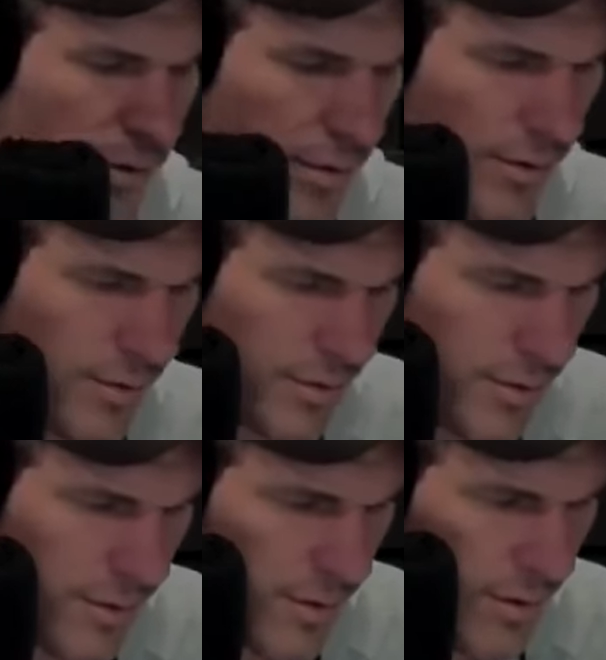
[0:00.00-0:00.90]

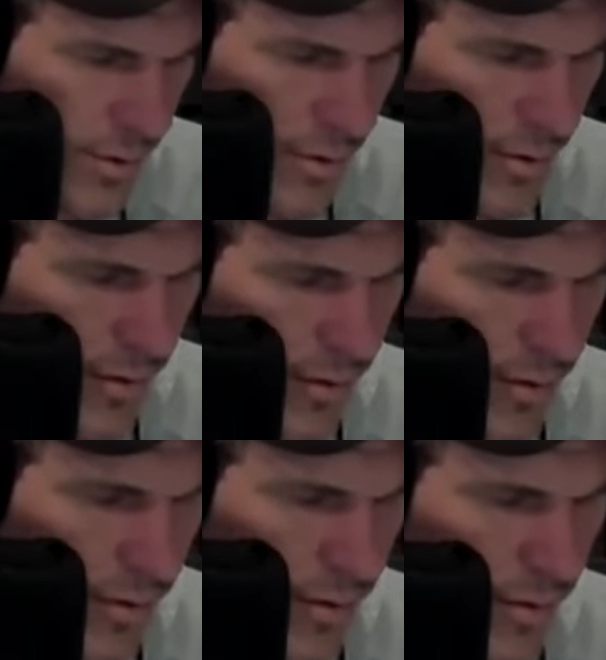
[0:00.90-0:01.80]

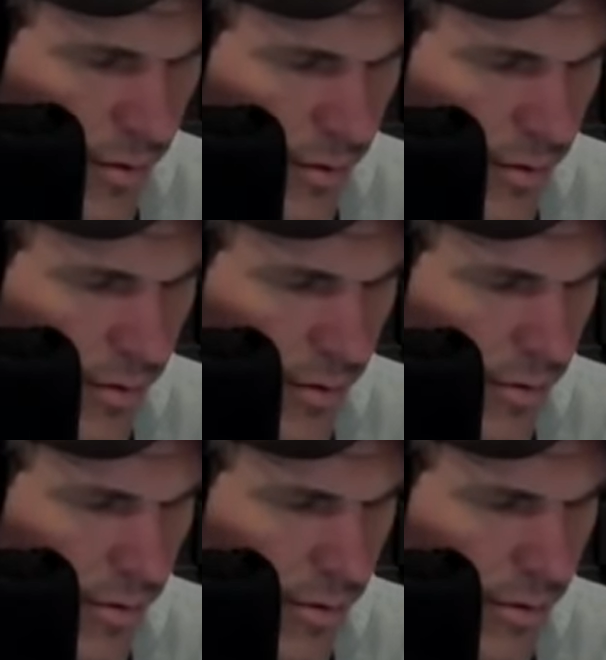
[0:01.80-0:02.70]

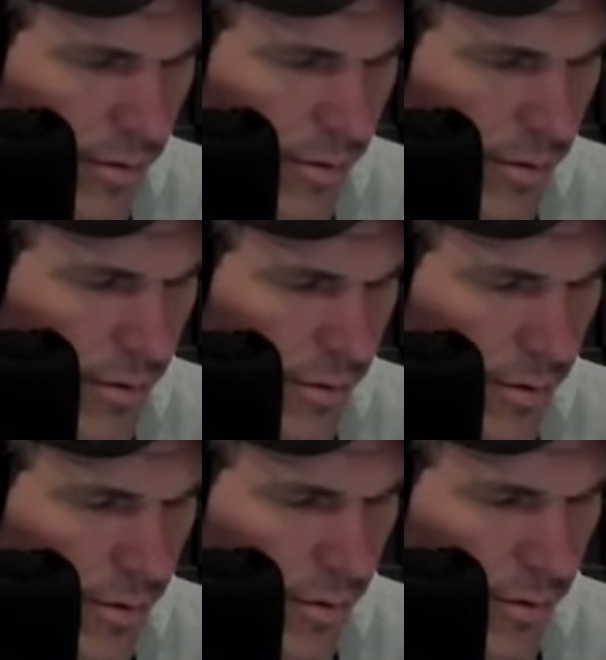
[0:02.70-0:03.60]

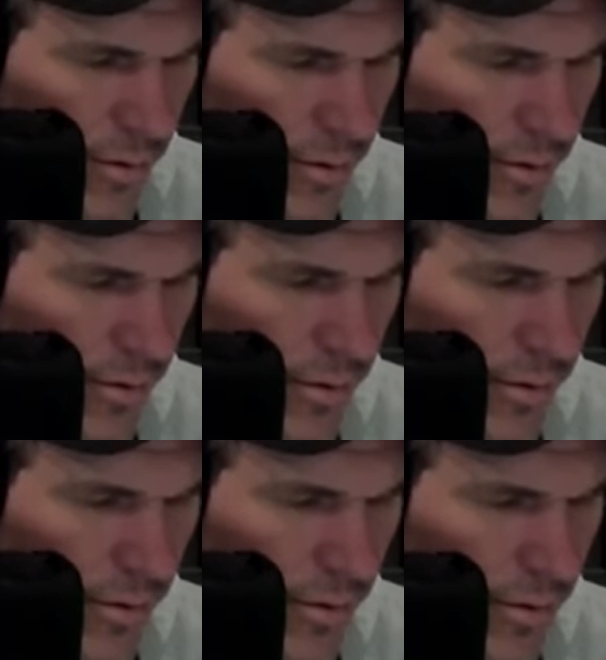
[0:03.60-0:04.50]
(silent)